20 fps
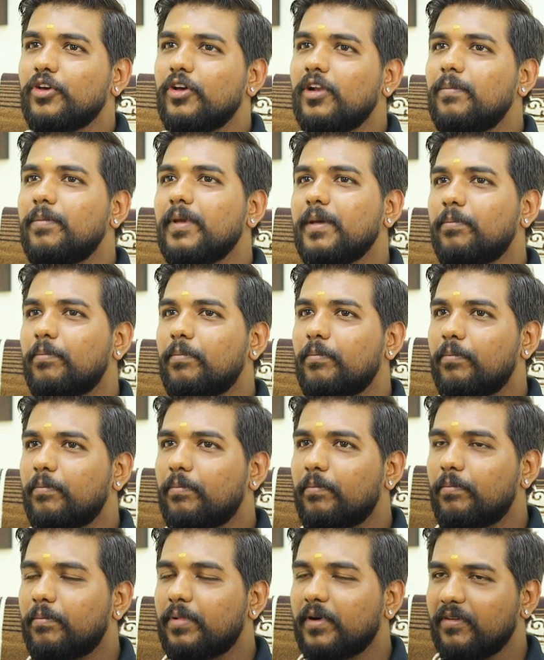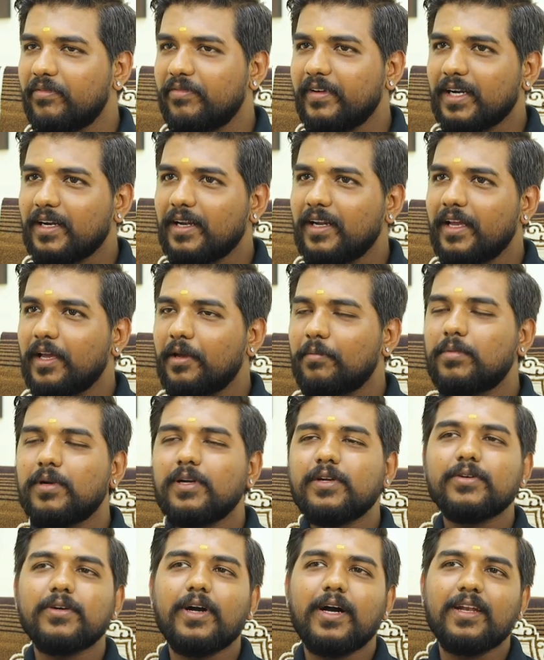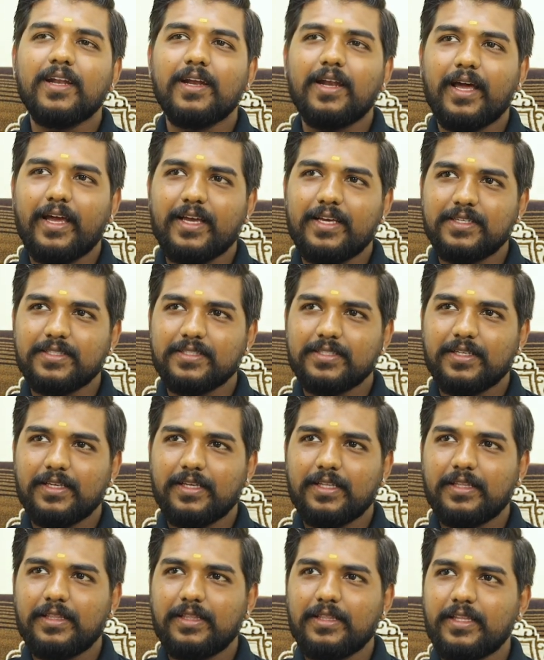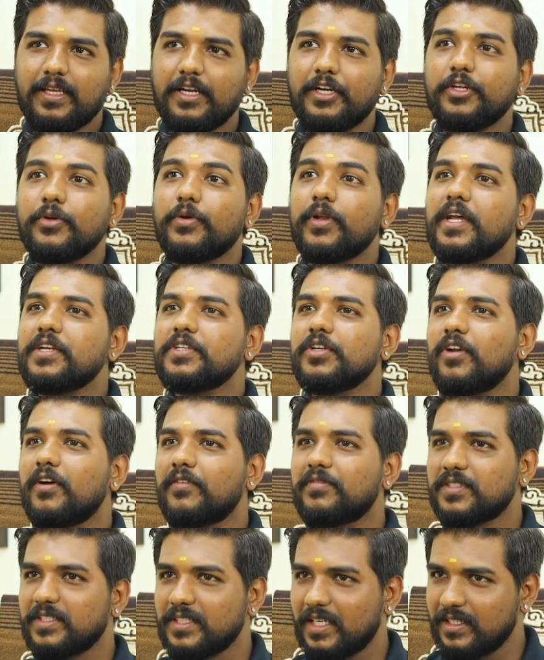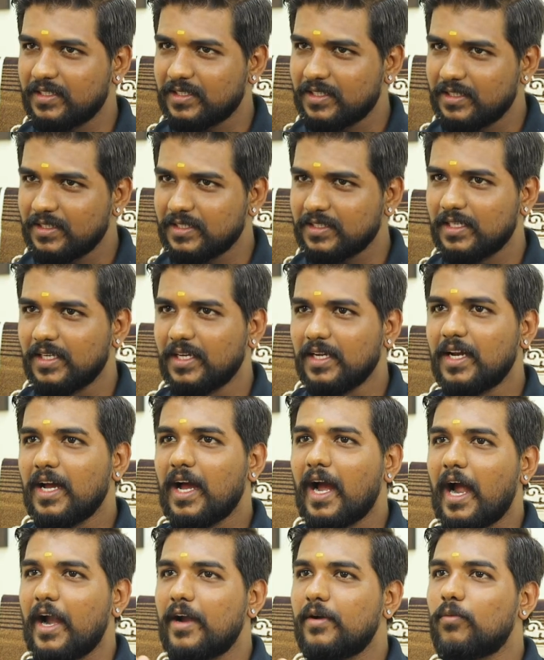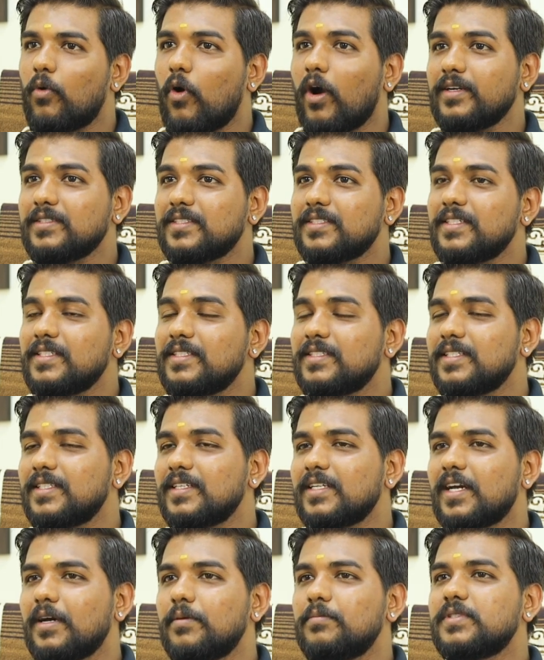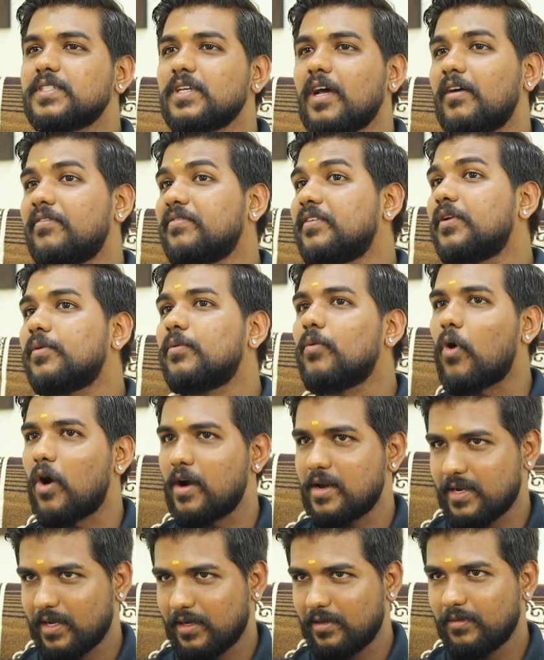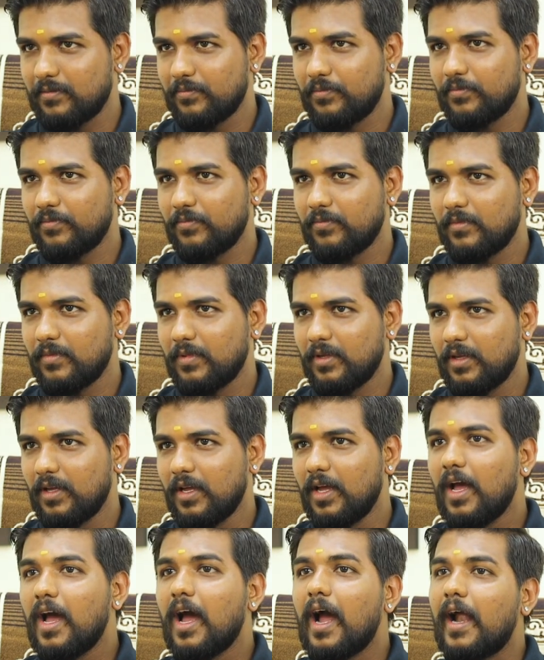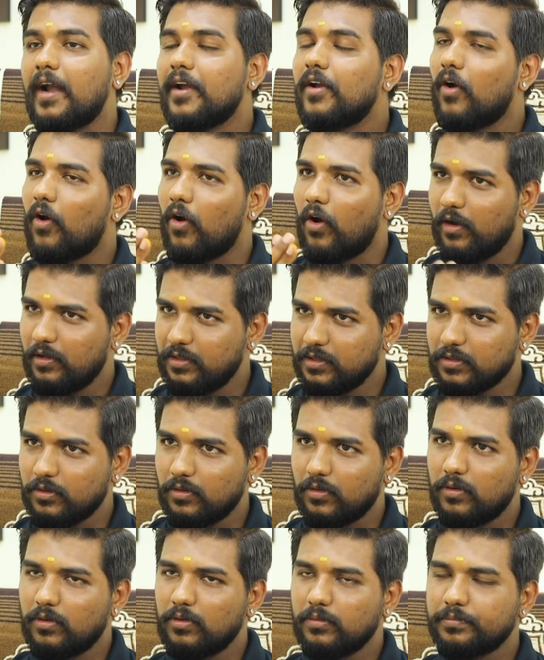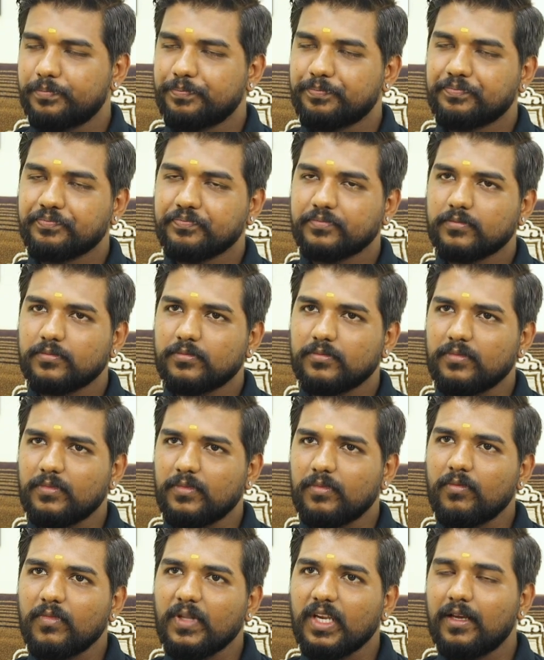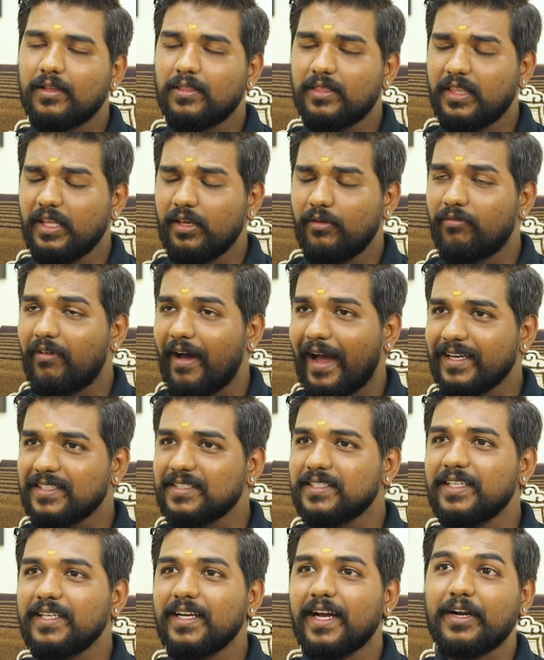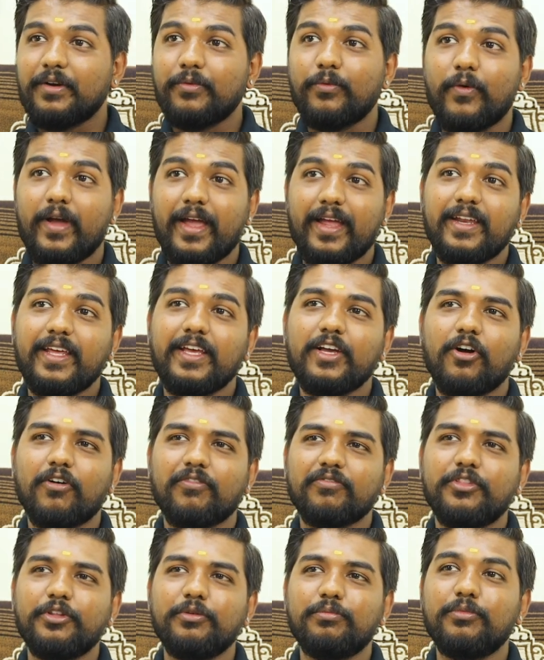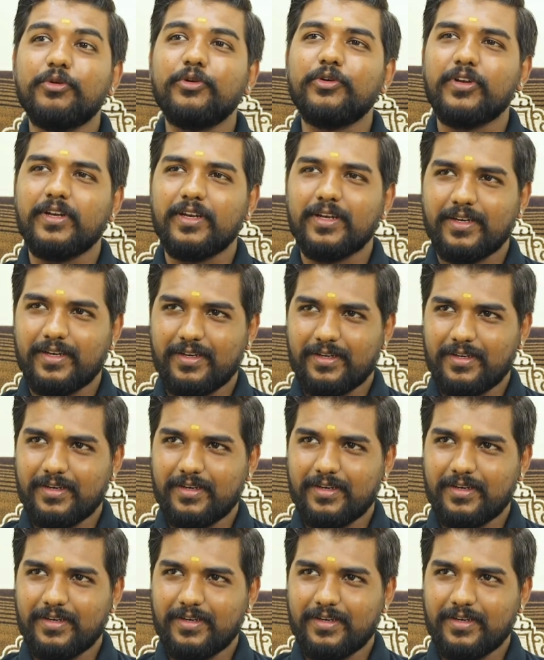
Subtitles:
you will be perfectly able to analyze the duration of seasons and what season comes after what. And also, the waxing and waning of the moon